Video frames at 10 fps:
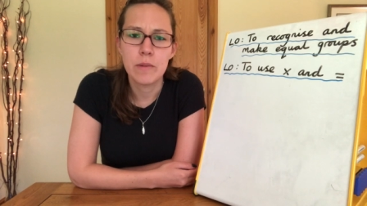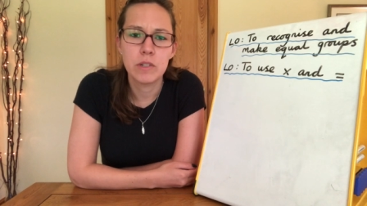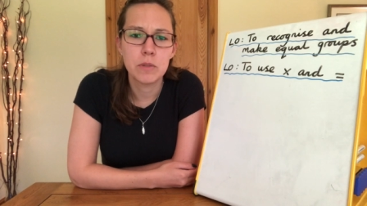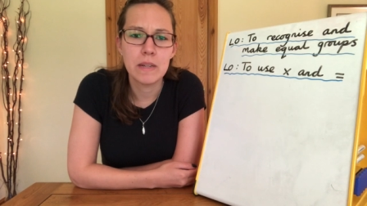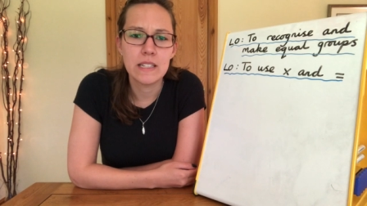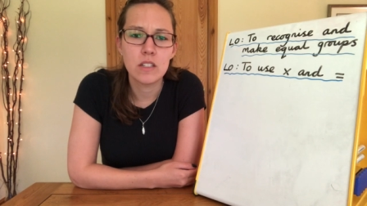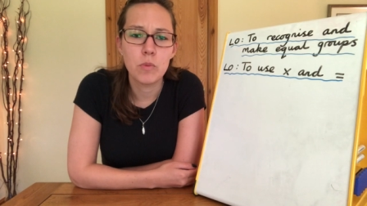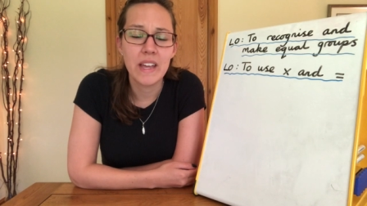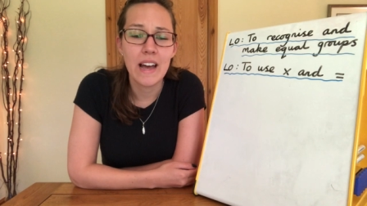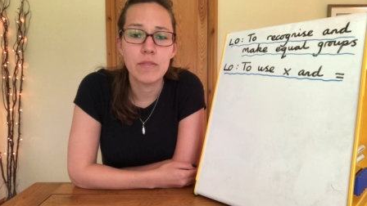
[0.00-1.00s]
which means that
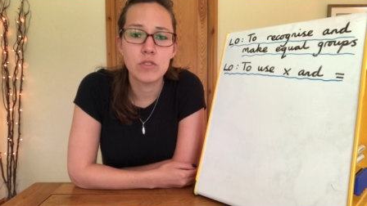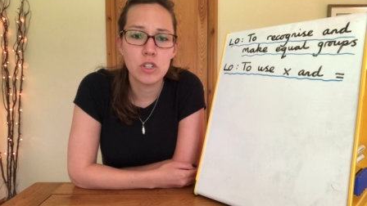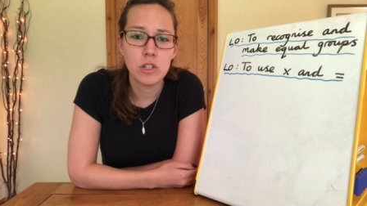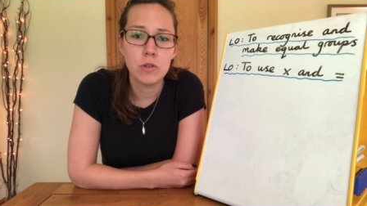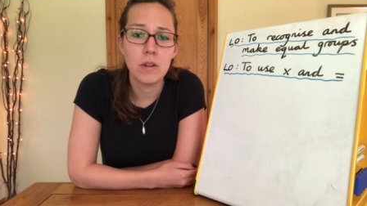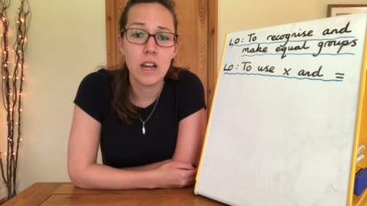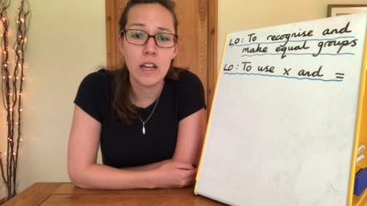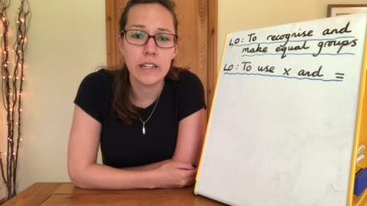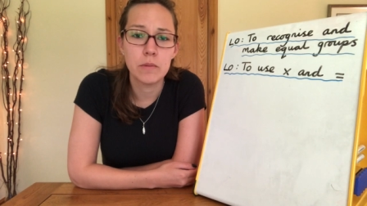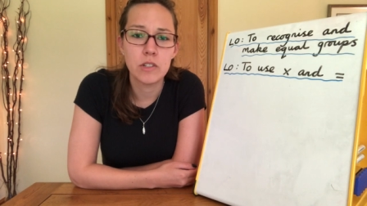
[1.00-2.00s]
we have two
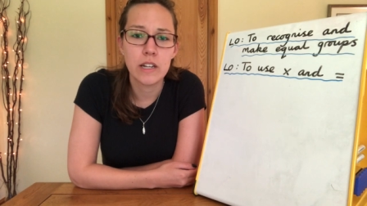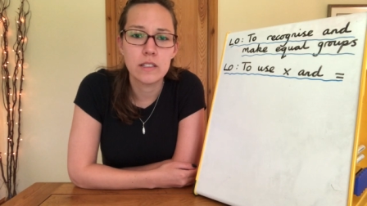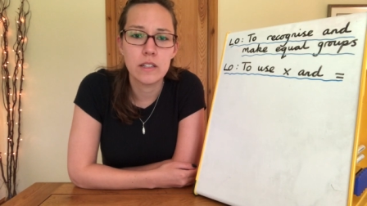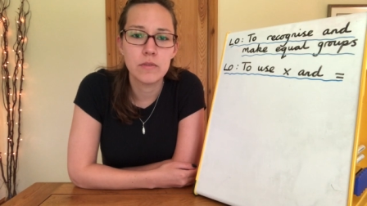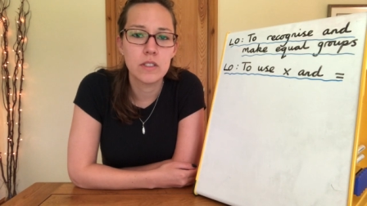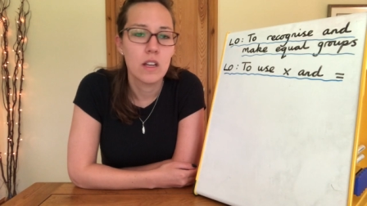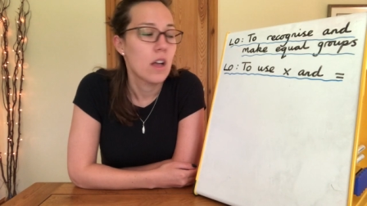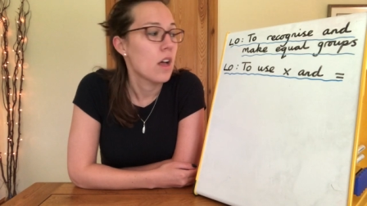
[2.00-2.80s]
learning objectives.